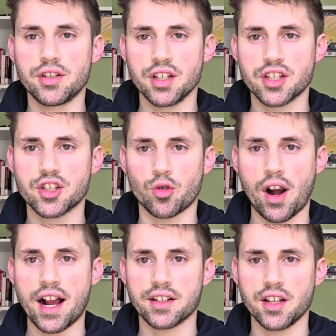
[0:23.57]

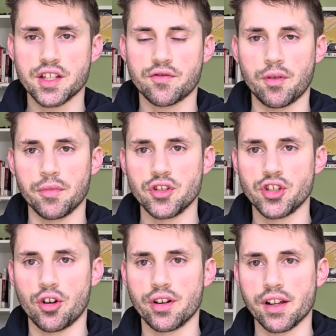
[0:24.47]
distract us from the
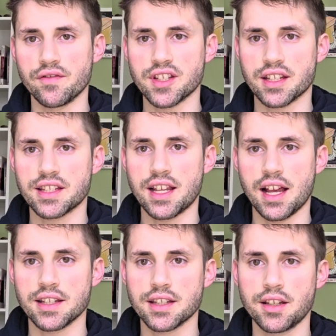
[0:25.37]
journey of
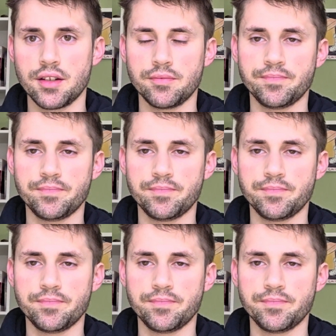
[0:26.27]
success.